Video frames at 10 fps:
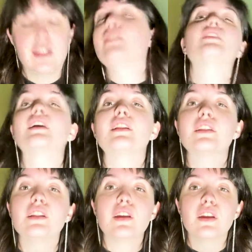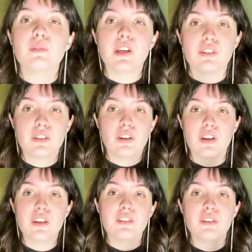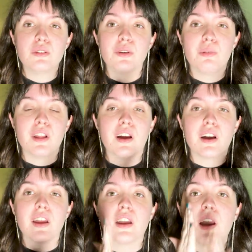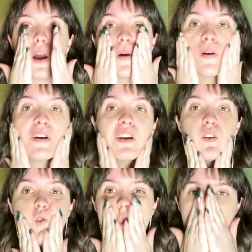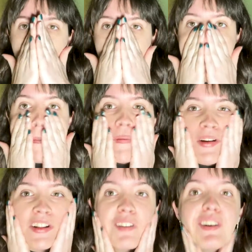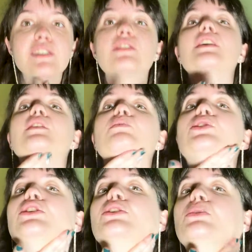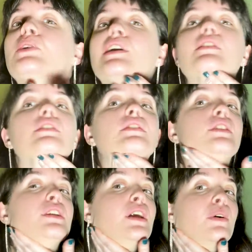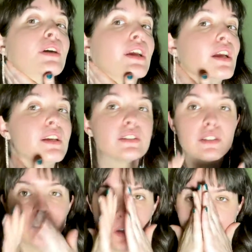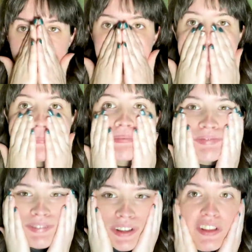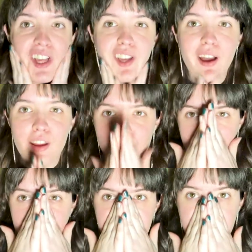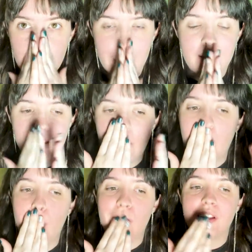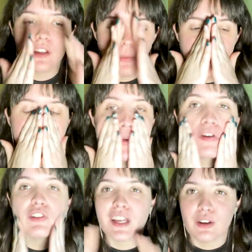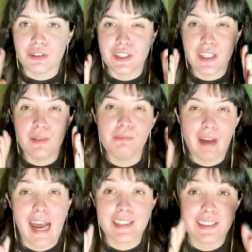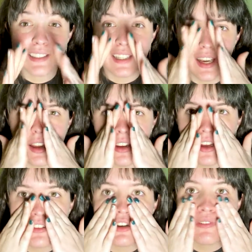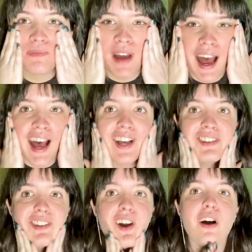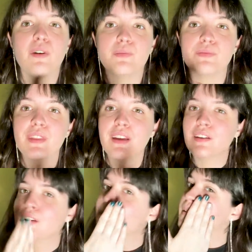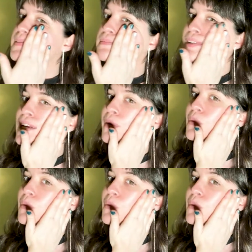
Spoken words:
lately because they're easy to apply and I like my skin more dewy nowadays. Like I feel like the moment of like really matte skin has kind of passed. Makeup